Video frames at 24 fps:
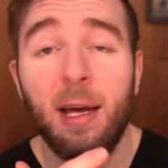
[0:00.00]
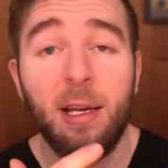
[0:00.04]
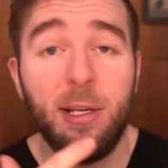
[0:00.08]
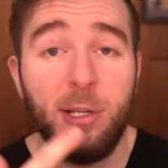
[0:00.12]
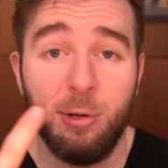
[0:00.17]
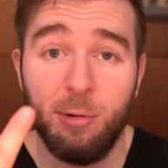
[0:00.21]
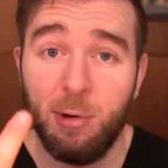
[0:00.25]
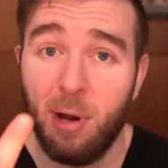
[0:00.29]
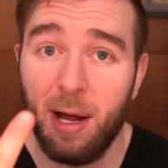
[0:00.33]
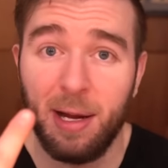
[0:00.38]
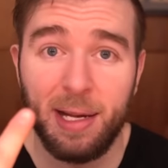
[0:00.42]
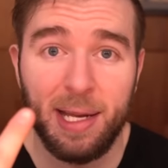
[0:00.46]

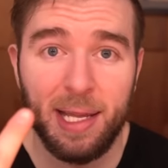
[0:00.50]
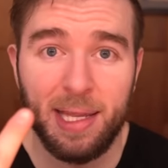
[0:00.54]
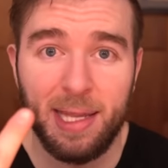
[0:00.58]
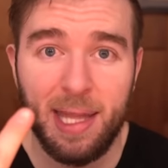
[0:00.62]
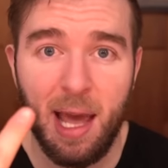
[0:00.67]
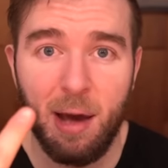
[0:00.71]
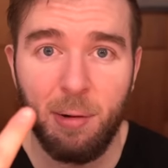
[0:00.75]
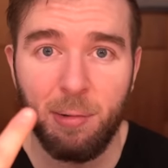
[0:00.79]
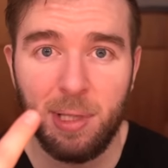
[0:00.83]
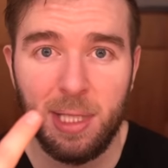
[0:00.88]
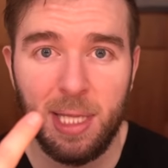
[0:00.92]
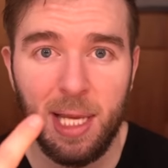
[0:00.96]
Do not get
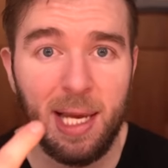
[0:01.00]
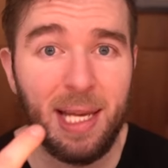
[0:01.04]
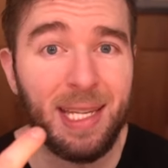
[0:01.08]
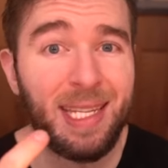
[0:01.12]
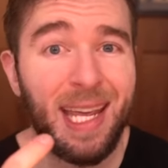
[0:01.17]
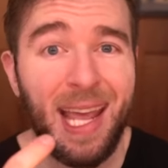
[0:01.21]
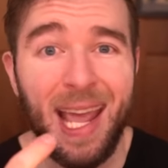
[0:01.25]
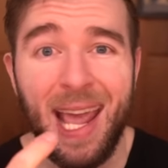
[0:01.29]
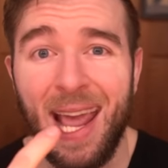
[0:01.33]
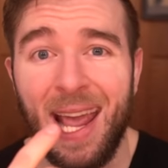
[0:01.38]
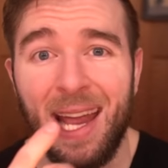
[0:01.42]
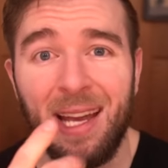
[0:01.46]
that with this,
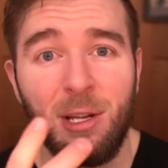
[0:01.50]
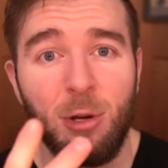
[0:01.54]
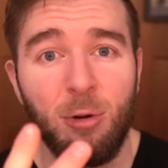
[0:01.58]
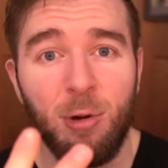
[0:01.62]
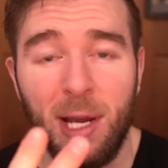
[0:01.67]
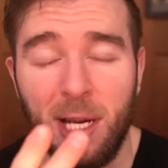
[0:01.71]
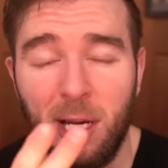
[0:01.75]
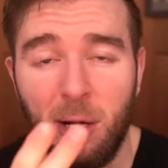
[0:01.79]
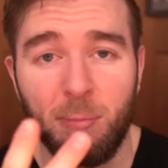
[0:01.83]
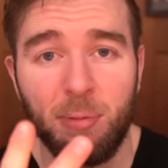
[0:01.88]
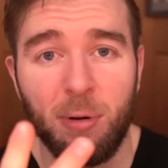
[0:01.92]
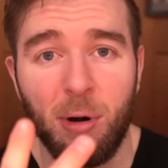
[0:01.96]
and you
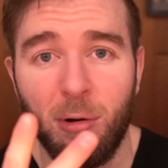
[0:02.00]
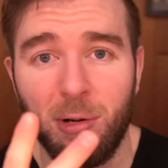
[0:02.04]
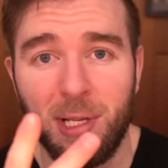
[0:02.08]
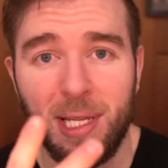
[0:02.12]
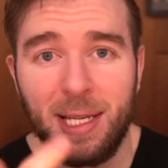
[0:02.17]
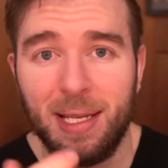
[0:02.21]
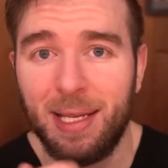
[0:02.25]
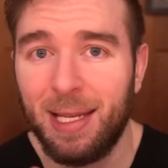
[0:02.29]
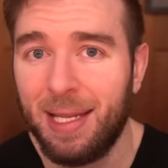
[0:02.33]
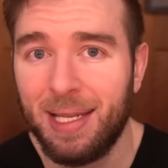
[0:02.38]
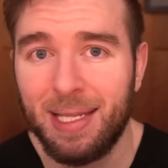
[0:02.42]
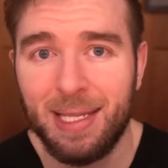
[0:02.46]
hit your
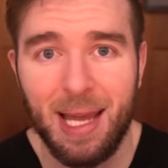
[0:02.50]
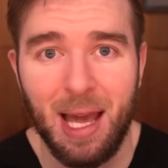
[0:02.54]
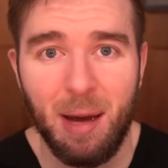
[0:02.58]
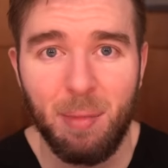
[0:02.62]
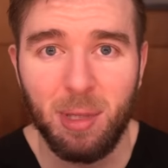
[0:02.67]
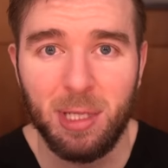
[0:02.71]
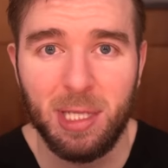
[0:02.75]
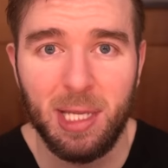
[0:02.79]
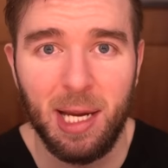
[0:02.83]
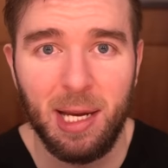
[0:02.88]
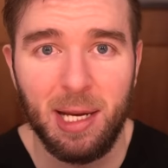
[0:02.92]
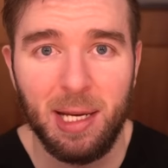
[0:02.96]
protein needs
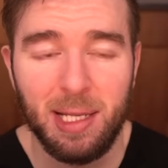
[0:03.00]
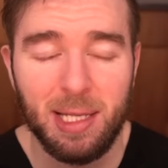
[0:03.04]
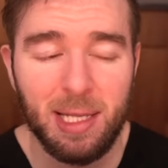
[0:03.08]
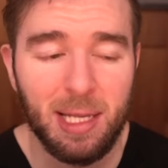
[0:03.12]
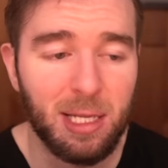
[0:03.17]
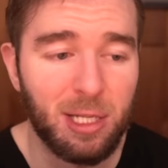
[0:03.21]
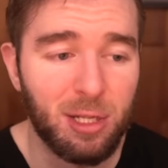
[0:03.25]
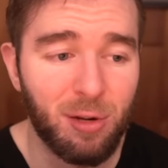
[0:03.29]
simultaneously.